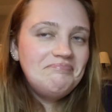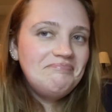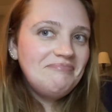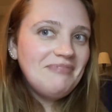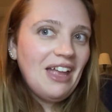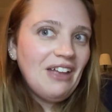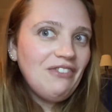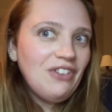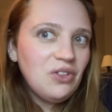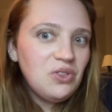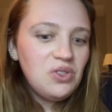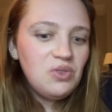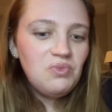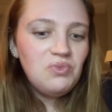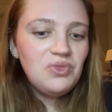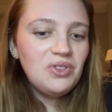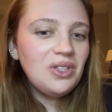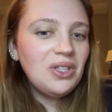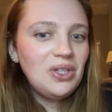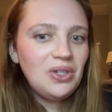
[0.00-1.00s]
I found some
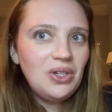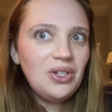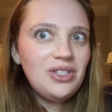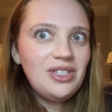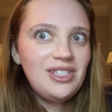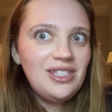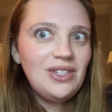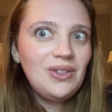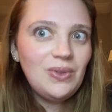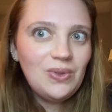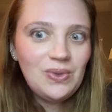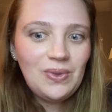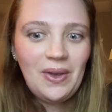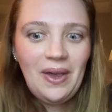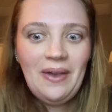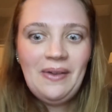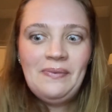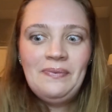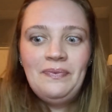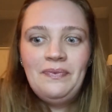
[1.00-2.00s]
really good steals.
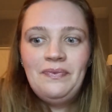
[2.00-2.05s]
Okay,